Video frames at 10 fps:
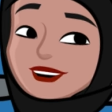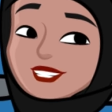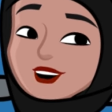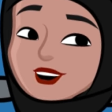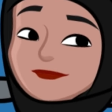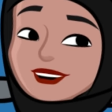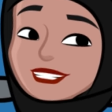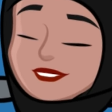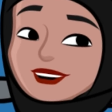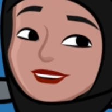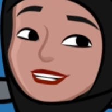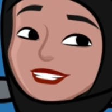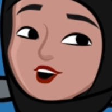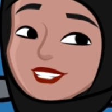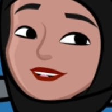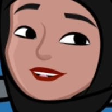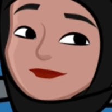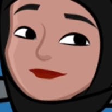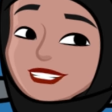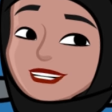bingo is very suitable
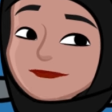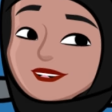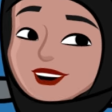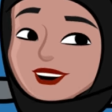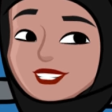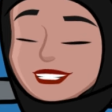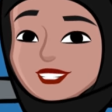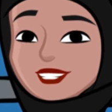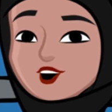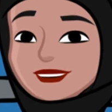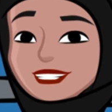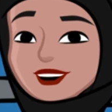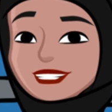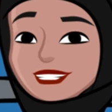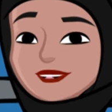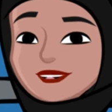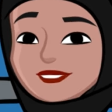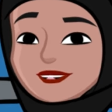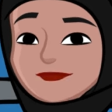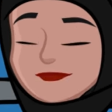to be applied at the junior high school
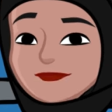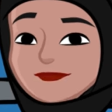level.